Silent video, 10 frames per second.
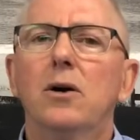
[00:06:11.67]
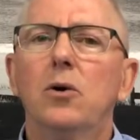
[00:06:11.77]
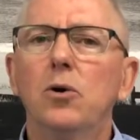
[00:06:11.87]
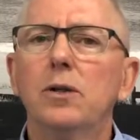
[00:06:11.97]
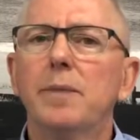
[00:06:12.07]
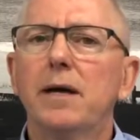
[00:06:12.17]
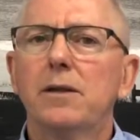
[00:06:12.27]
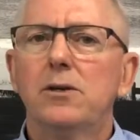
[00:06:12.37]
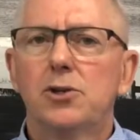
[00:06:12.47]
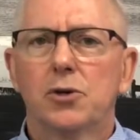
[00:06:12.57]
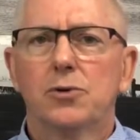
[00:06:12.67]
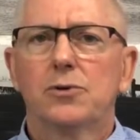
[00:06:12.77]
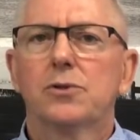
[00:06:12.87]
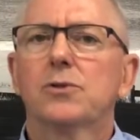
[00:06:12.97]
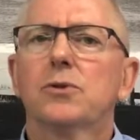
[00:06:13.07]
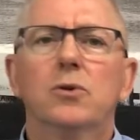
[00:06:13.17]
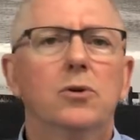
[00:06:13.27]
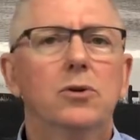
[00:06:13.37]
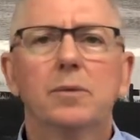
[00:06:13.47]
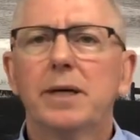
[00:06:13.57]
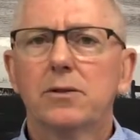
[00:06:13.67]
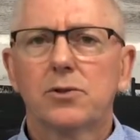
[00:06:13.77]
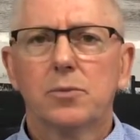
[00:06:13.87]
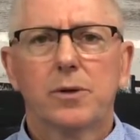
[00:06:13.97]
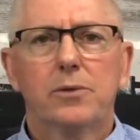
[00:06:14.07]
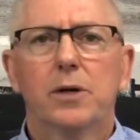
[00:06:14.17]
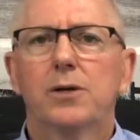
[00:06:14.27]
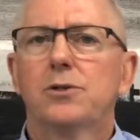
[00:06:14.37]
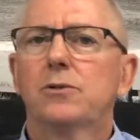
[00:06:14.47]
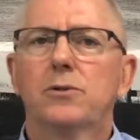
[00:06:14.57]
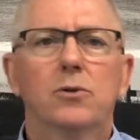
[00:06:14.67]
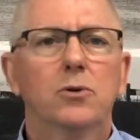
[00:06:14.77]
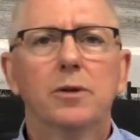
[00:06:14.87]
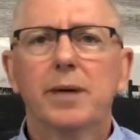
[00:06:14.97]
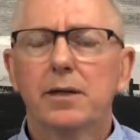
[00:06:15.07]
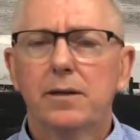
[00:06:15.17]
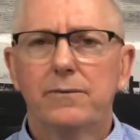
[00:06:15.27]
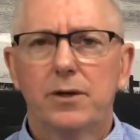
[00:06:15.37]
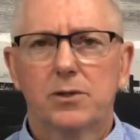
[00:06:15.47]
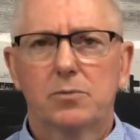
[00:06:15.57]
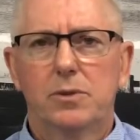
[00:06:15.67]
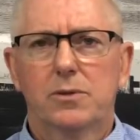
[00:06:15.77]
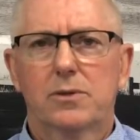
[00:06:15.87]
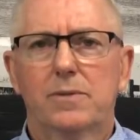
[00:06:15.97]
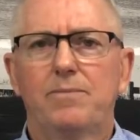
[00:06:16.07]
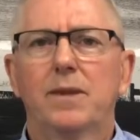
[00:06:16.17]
all about the insurances, all about the superannuations, all about the investments.